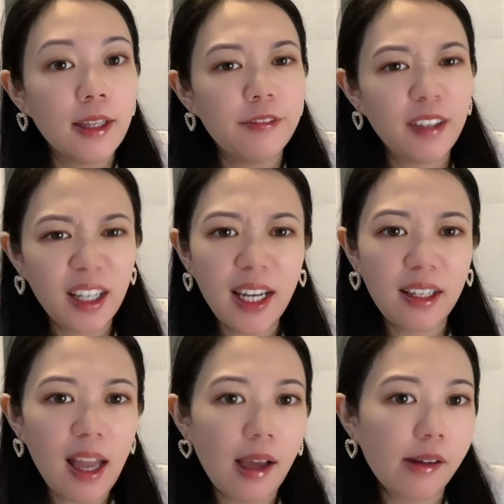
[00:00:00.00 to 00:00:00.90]
Funny
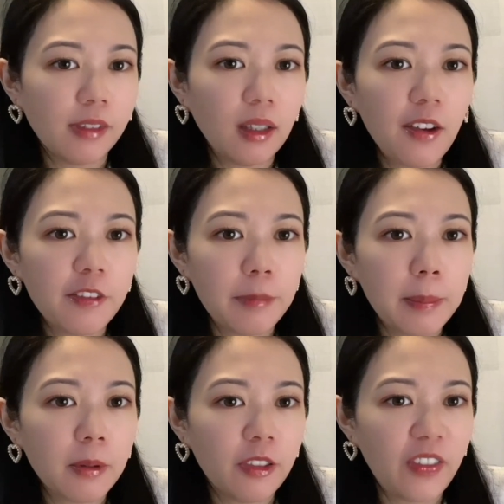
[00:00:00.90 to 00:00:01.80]
enough, a lot of
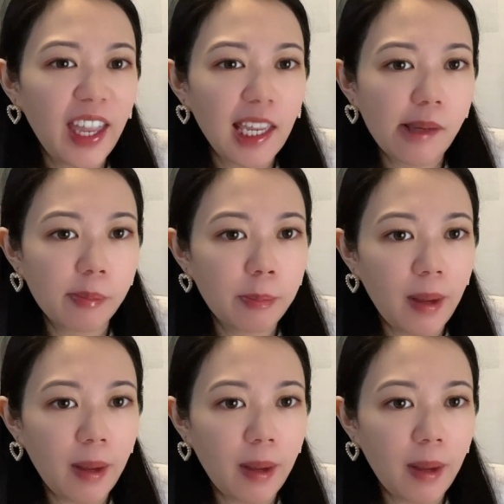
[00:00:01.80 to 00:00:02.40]
people think